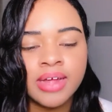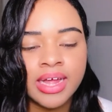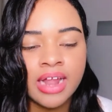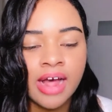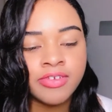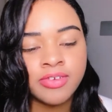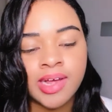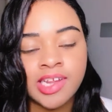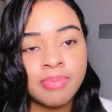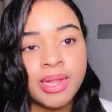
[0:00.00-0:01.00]
And after I
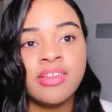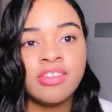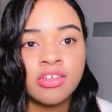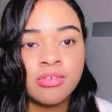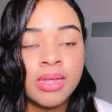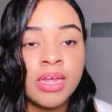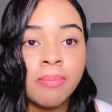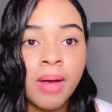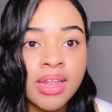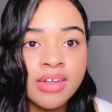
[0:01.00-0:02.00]
explained it to him, he
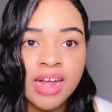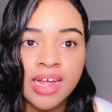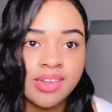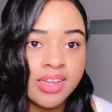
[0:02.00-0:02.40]
apologized.